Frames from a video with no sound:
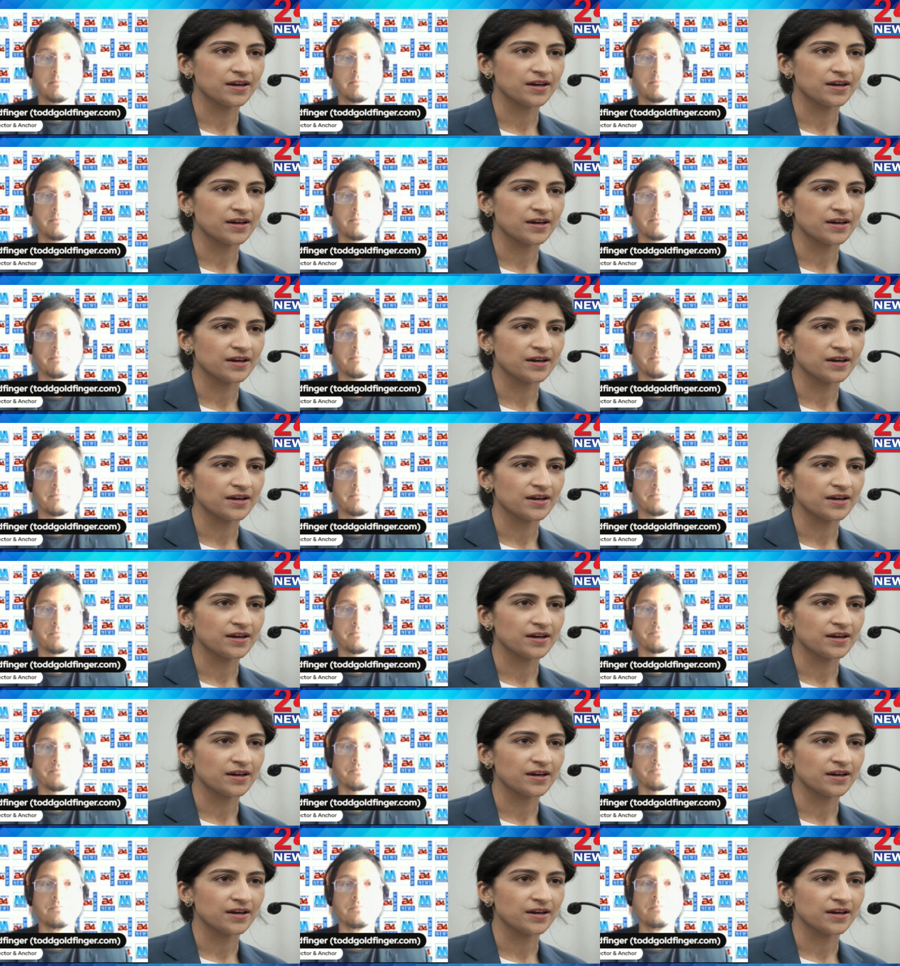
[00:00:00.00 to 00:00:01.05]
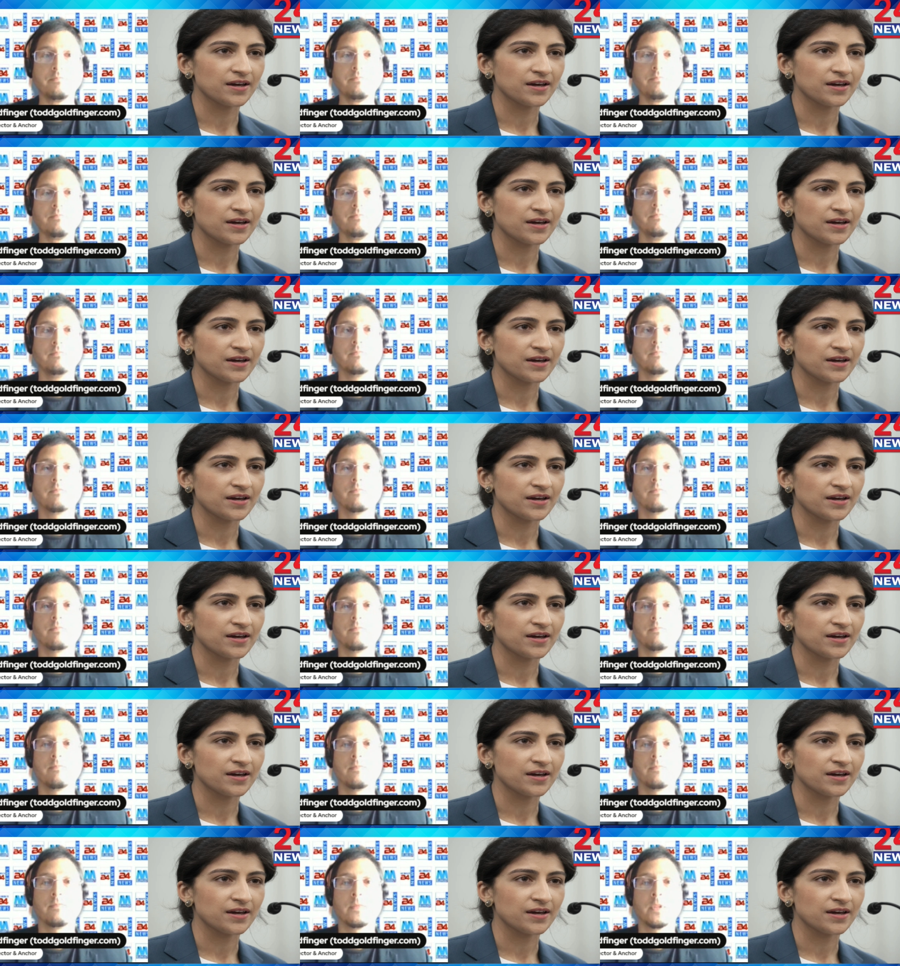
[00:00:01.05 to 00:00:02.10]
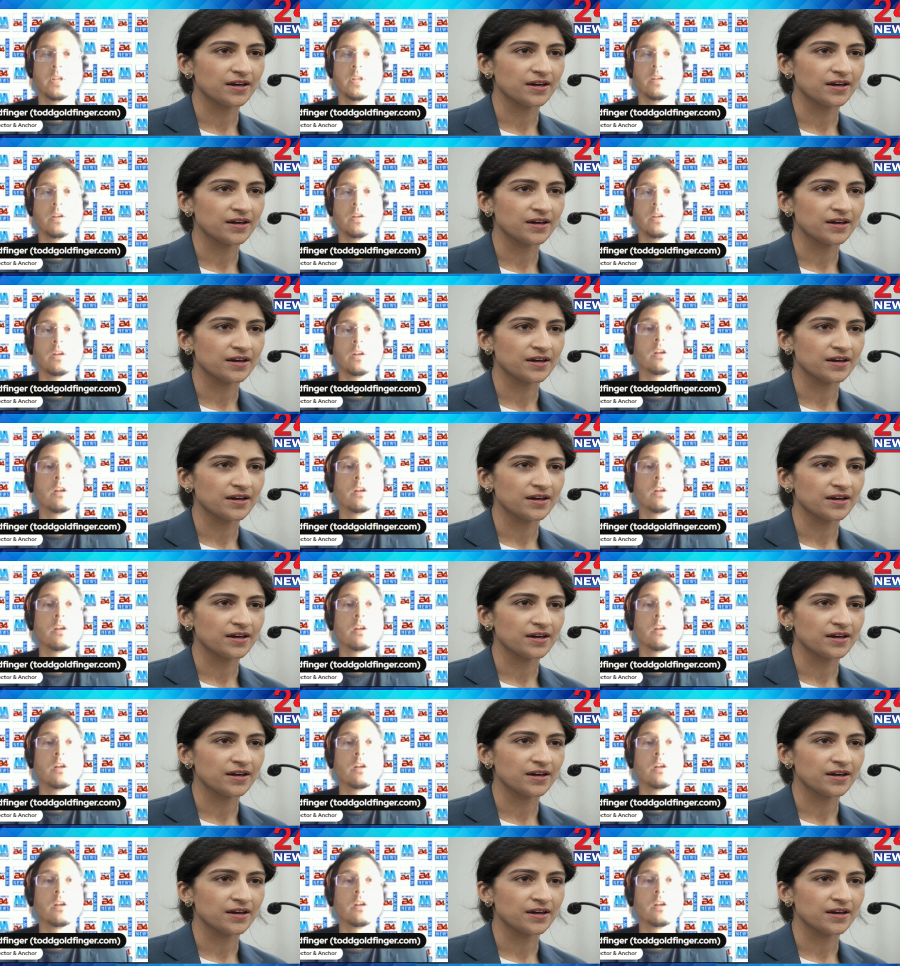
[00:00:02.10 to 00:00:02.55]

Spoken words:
(no one is talking)